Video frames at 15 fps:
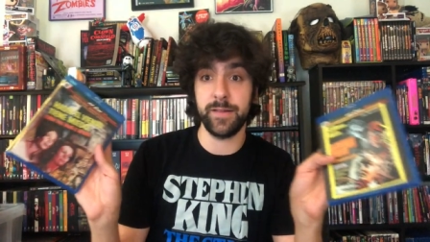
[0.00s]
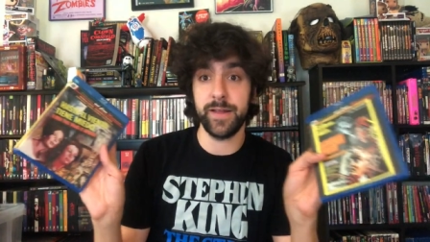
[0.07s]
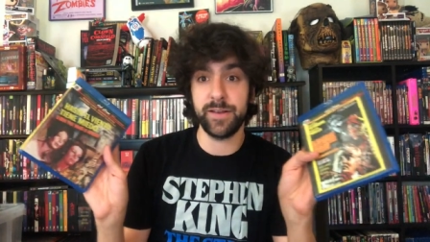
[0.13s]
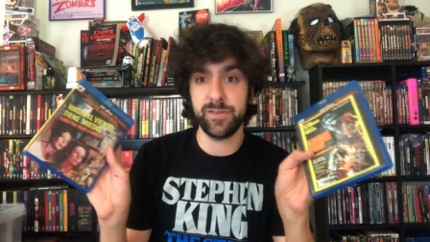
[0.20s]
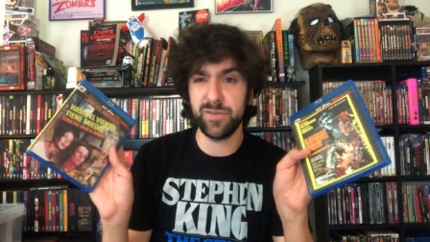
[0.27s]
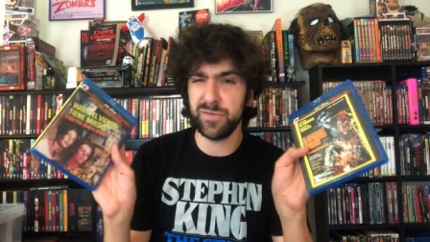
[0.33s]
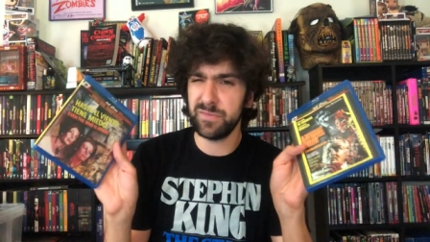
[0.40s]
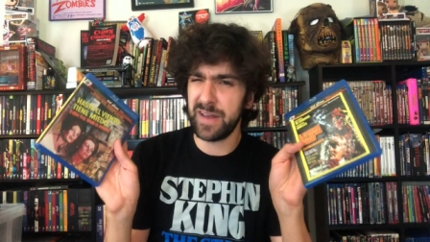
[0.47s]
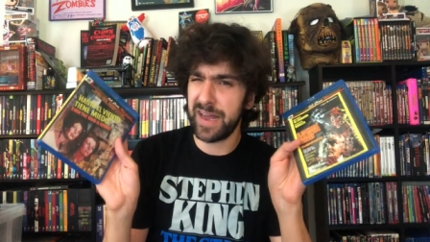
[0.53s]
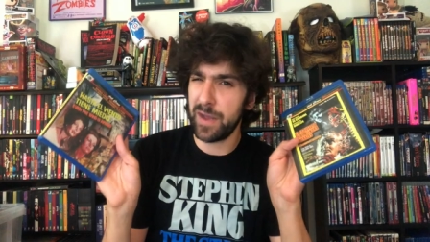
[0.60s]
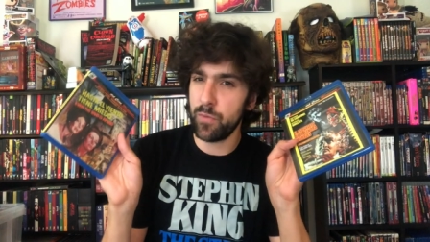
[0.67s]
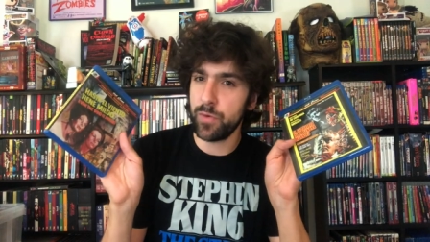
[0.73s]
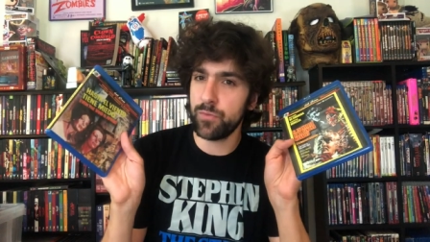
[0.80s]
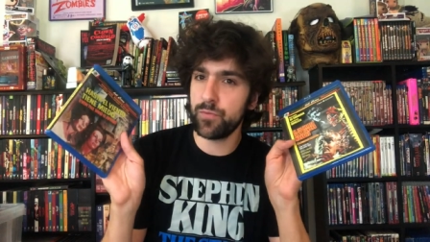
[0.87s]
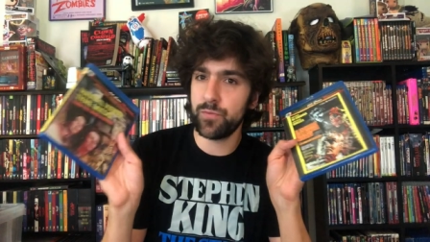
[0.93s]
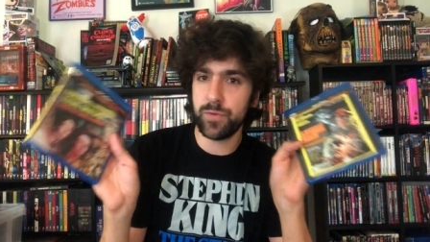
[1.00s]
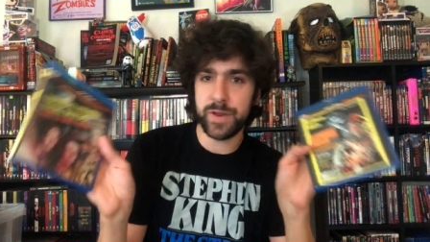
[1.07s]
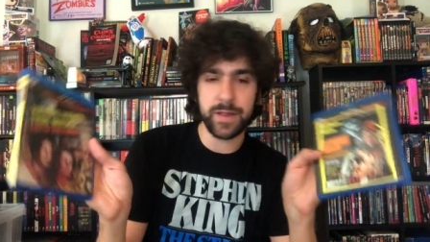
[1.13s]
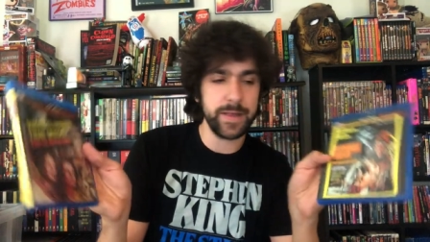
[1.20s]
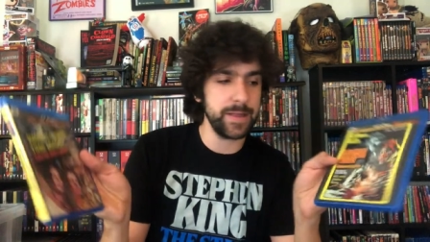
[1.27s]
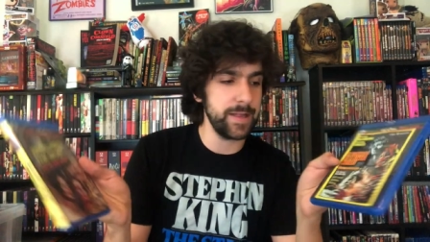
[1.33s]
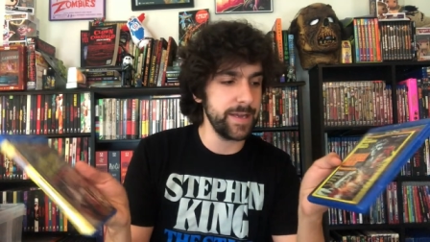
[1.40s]
Like, so I would
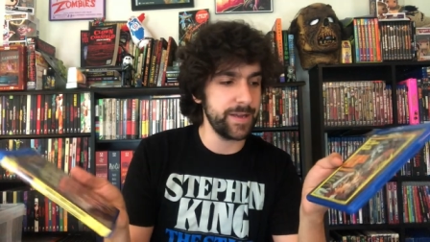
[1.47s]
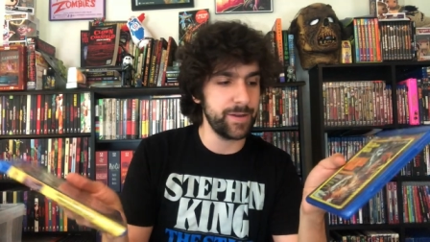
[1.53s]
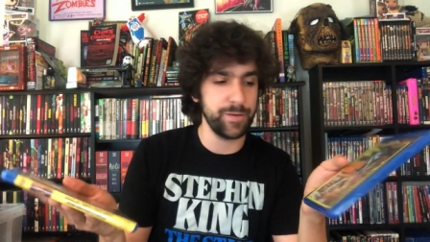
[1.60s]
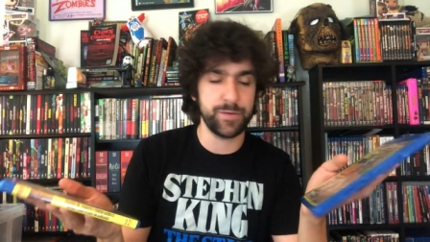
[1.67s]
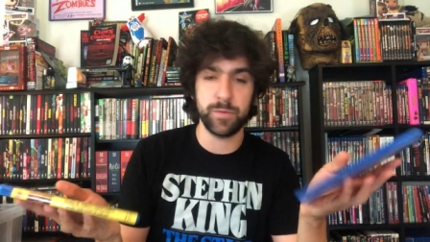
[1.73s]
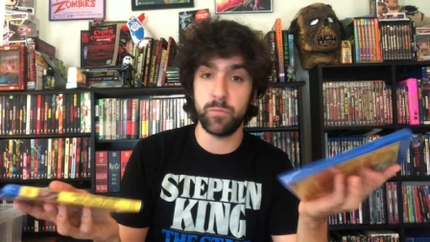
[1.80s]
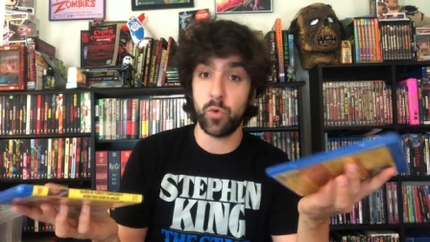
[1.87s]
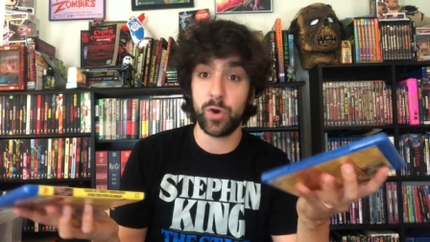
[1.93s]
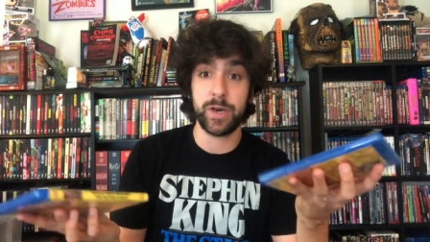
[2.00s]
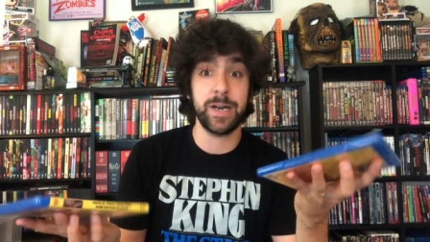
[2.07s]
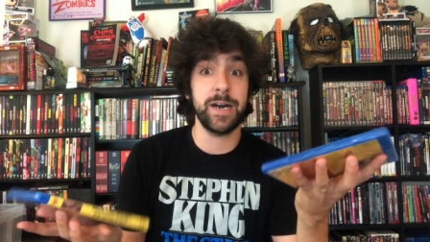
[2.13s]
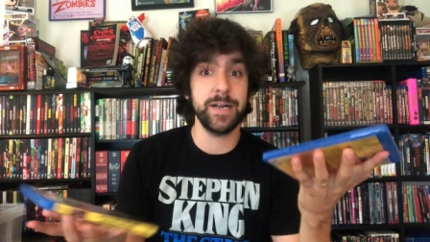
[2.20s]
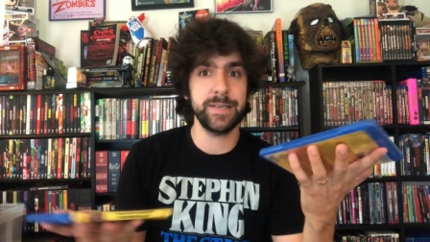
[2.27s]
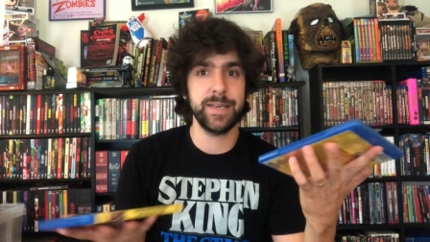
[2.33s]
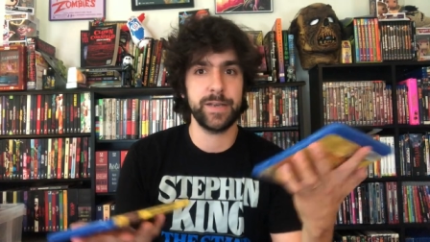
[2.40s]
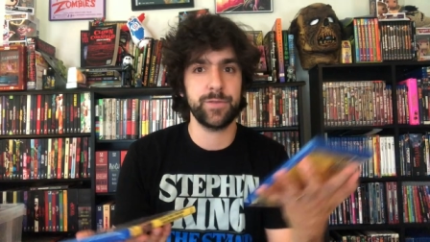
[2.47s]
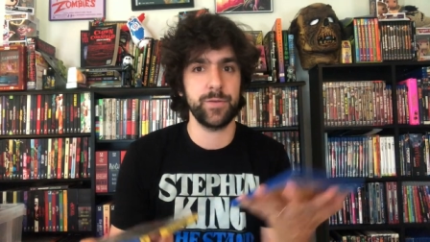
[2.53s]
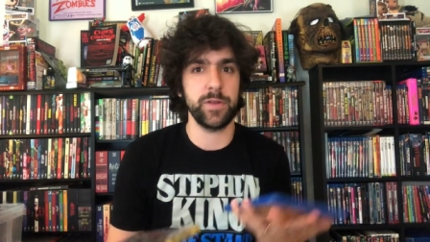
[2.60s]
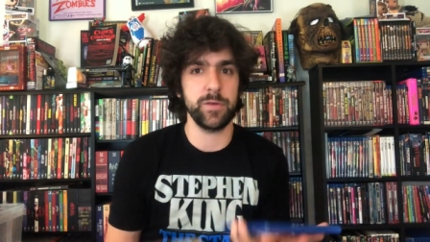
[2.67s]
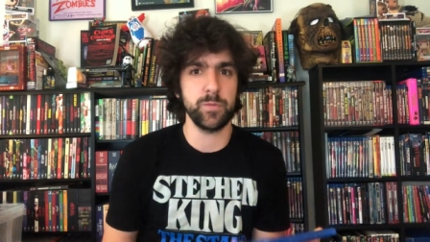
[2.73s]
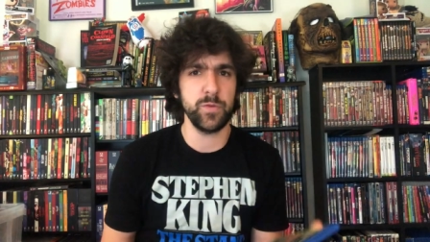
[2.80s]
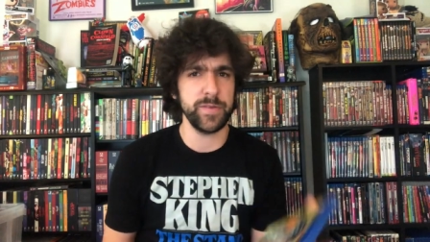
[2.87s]
really like some more context for
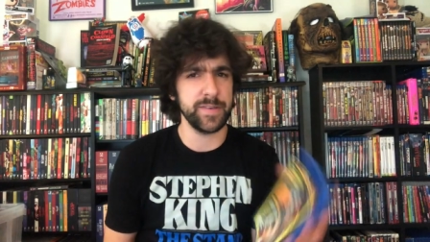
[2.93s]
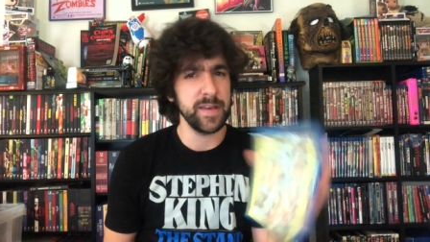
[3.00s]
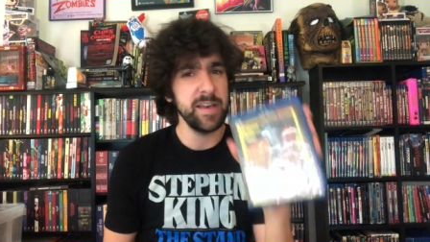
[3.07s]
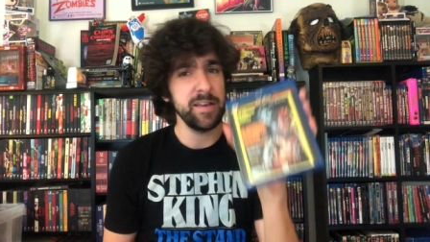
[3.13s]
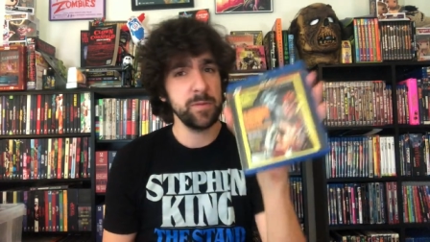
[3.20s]
these movies,